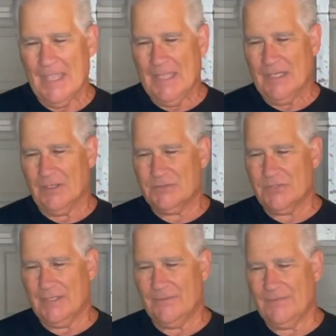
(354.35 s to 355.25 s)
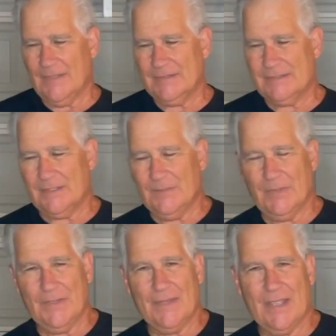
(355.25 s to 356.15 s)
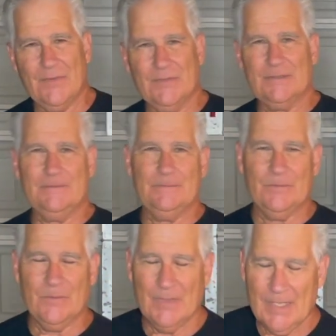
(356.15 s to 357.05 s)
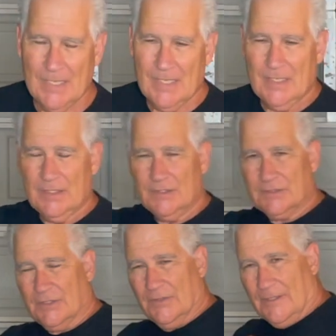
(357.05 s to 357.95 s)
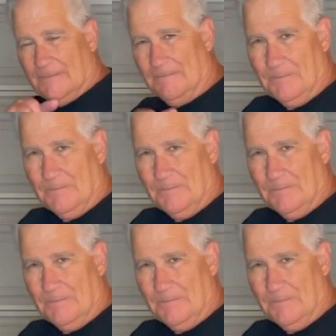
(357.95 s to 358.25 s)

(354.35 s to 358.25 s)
and I'll try to find something on that one. So,